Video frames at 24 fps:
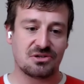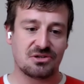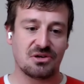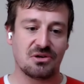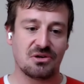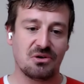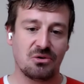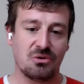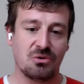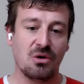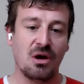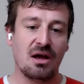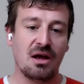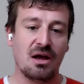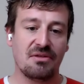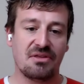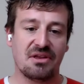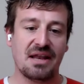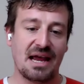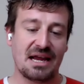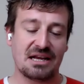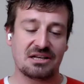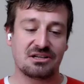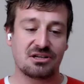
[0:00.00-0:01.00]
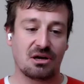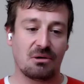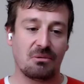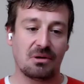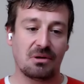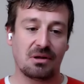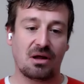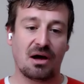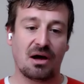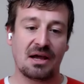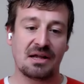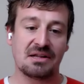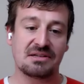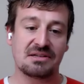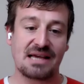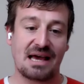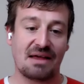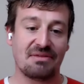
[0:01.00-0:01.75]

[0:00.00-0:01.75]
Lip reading: to the NATO alliance,